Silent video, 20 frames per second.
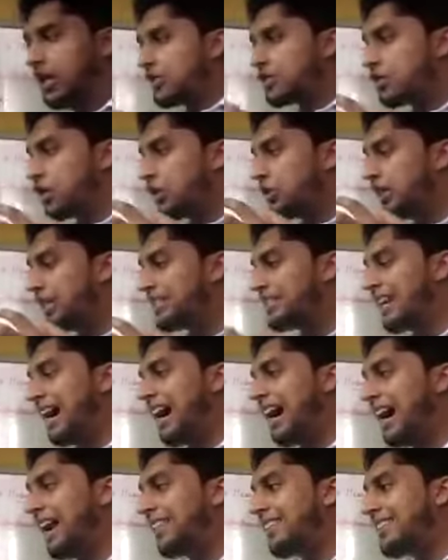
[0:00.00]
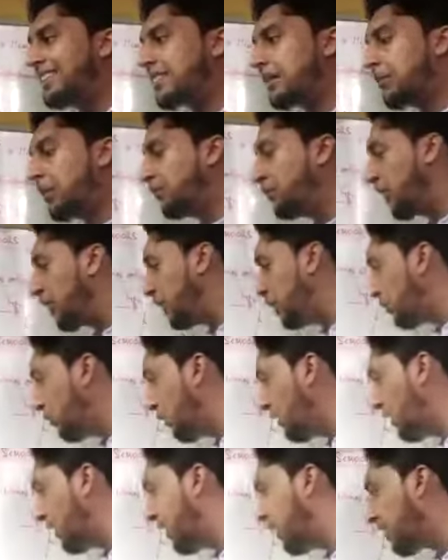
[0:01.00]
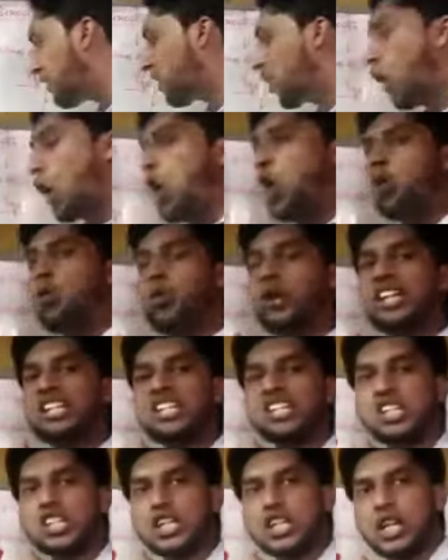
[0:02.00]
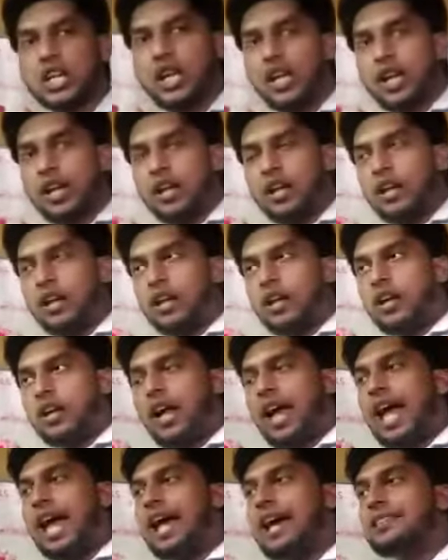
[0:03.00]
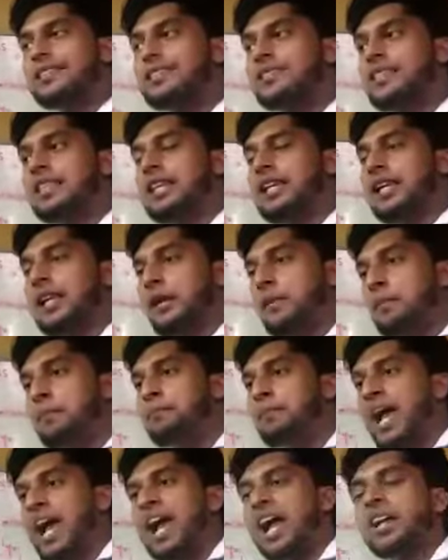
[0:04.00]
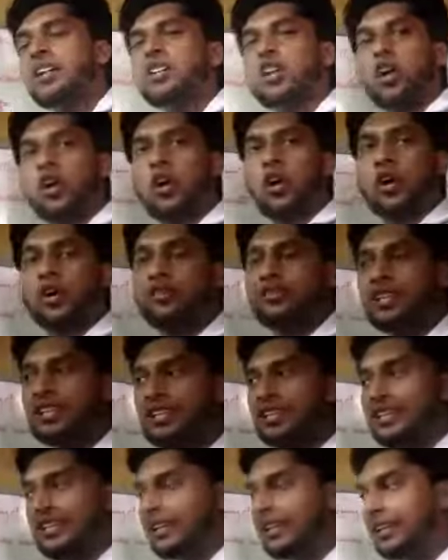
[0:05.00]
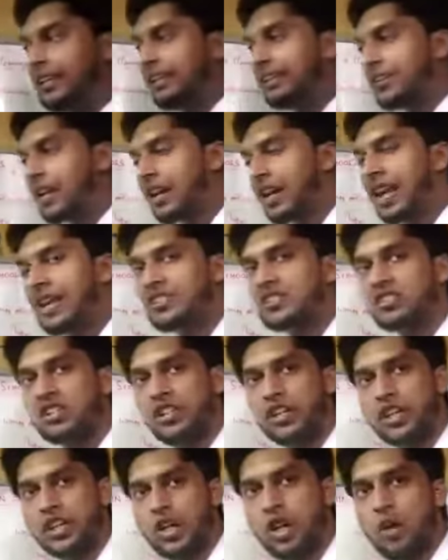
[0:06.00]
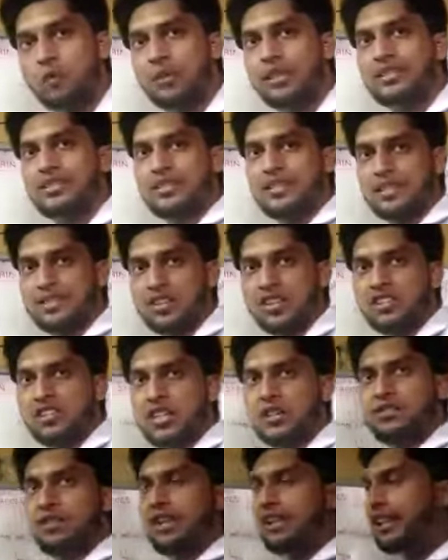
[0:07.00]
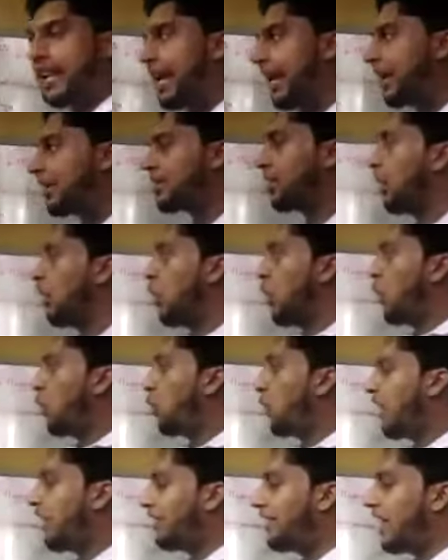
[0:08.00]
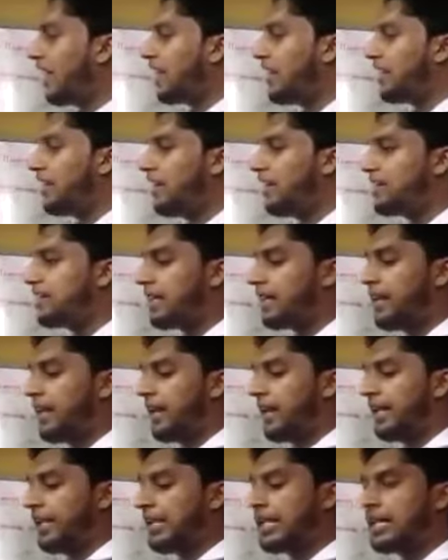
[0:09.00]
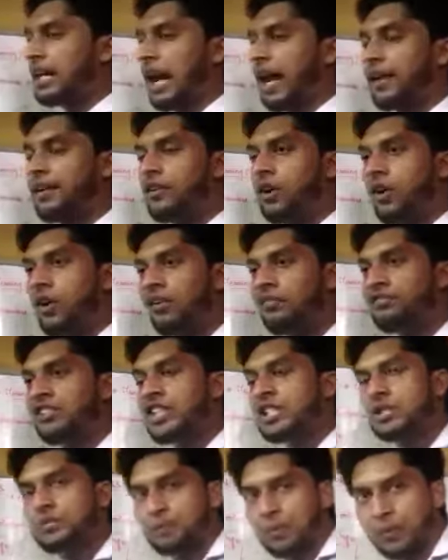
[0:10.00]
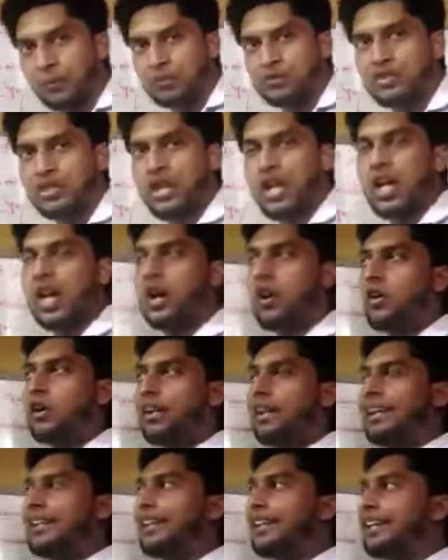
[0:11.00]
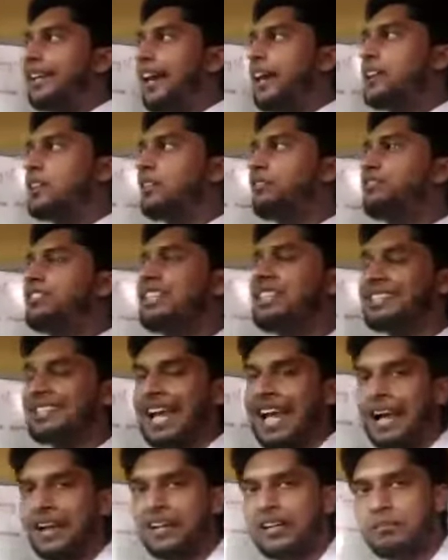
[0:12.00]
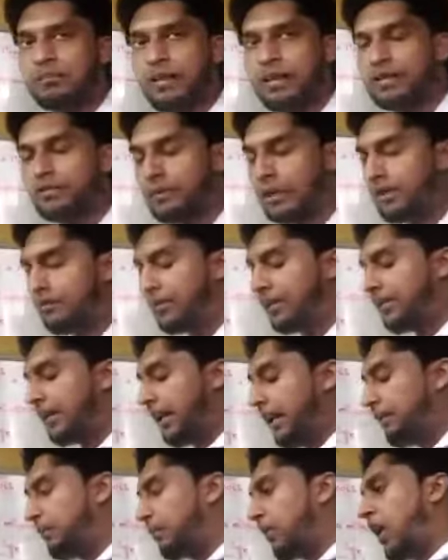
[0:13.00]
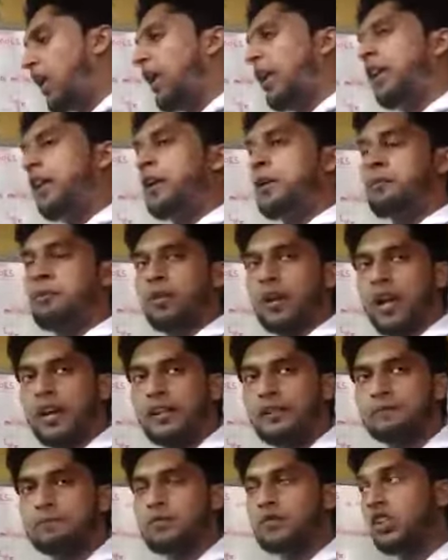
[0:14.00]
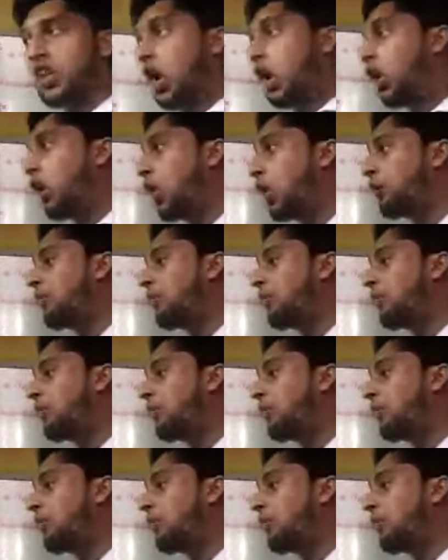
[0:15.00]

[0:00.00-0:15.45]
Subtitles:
So these are some of the unions which has the impact on the international economics in a certain way that when there is any kind of disputes or any kind of disagreement between the employer and employee, or